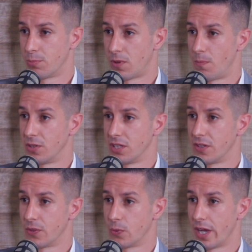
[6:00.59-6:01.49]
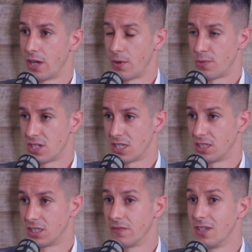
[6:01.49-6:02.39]
the property through a
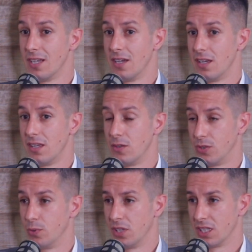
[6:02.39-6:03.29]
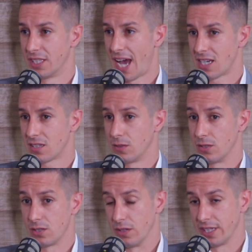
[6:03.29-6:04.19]
representative, you do need a tax
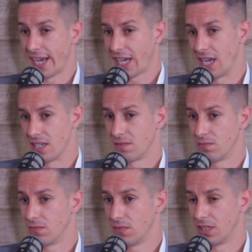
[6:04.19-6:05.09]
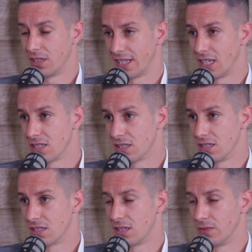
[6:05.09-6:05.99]
code. So in that case, in that
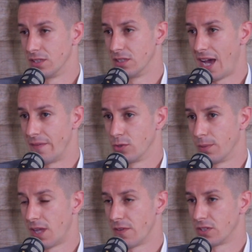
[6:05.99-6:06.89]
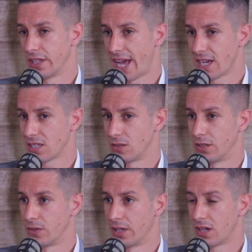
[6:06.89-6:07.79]
instance, you would have to apply for the tax
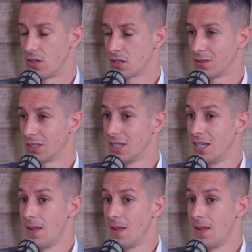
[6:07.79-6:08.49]
code through the consulate.